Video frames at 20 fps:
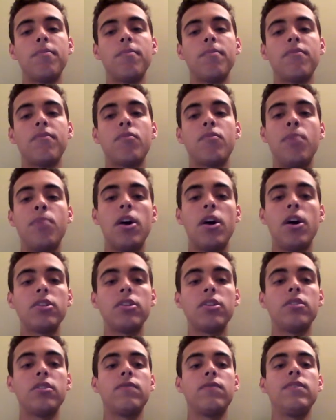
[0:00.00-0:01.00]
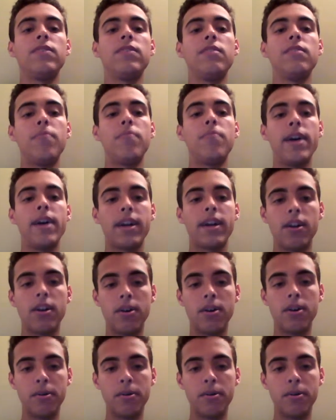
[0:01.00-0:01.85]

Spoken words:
For positive feedback,